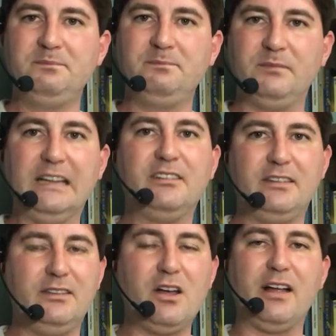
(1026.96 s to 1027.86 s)
is
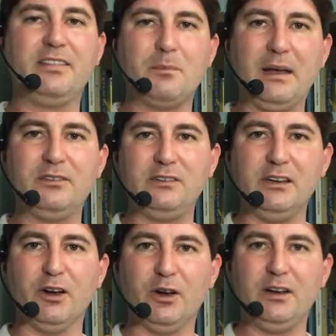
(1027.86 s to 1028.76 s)
not the best
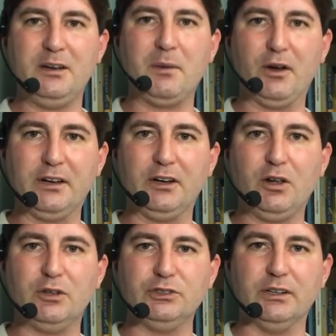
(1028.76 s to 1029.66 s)
year in American
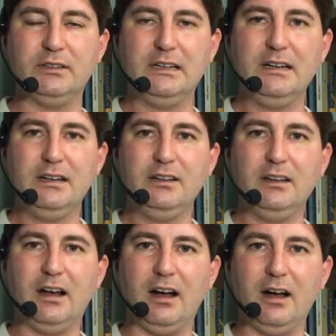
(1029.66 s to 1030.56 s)
culture.
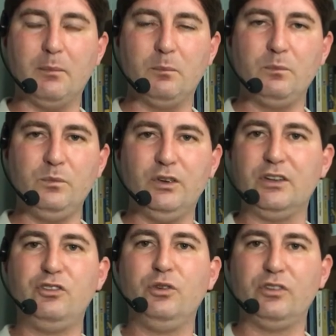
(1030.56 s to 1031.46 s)
Um, you
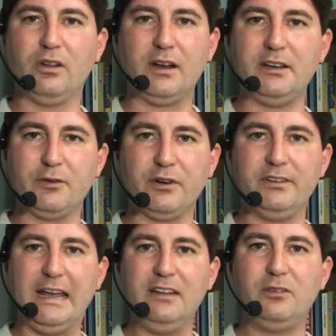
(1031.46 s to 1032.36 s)
can choose a lot of
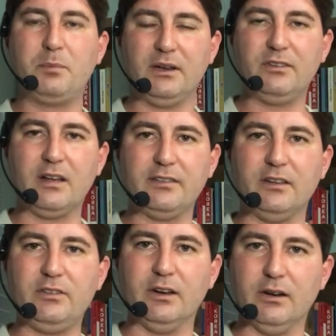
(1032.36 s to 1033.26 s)
different dates, but it's not
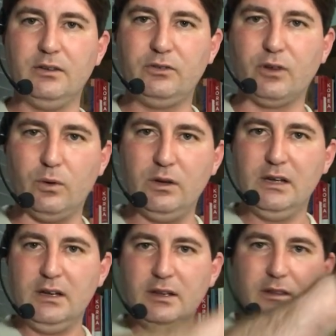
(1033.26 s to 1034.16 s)
this year. So
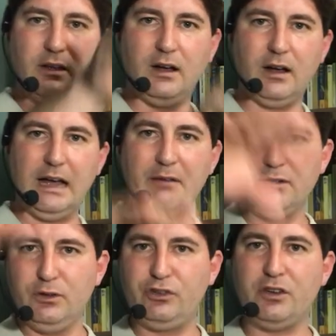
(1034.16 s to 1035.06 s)
uh,
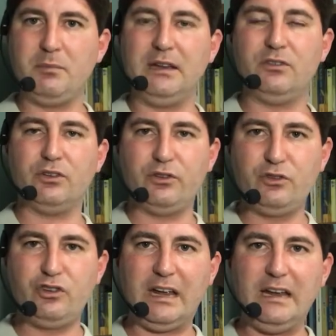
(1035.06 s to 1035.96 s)
evolution means
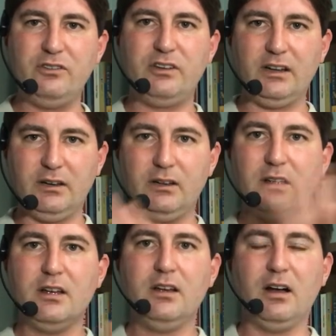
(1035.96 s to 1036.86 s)
just
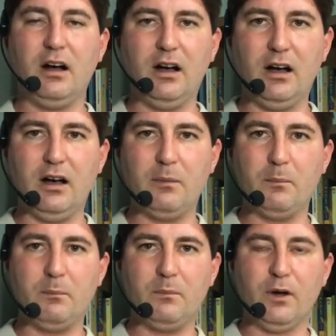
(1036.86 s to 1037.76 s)
changing
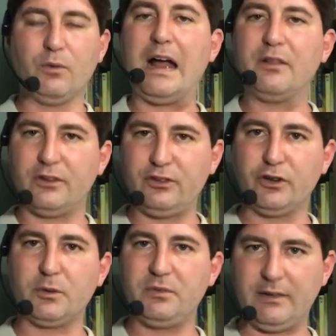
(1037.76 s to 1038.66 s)
um, around the
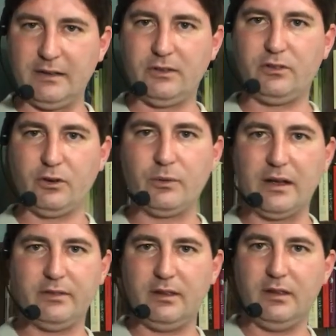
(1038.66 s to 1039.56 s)
circumstances and
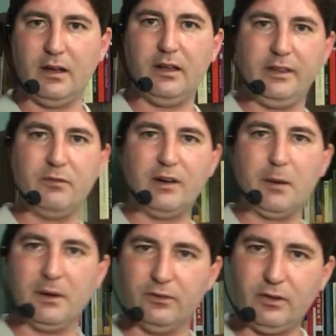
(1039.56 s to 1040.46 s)
around uh, the
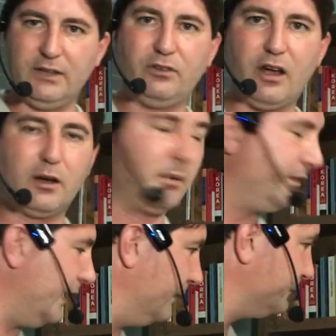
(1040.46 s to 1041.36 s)
environment. So let's talk
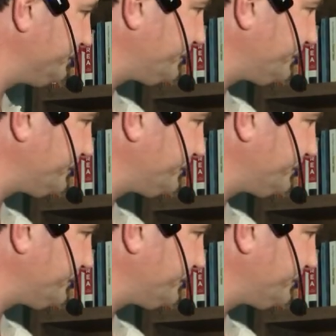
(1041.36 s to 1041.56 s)
about that.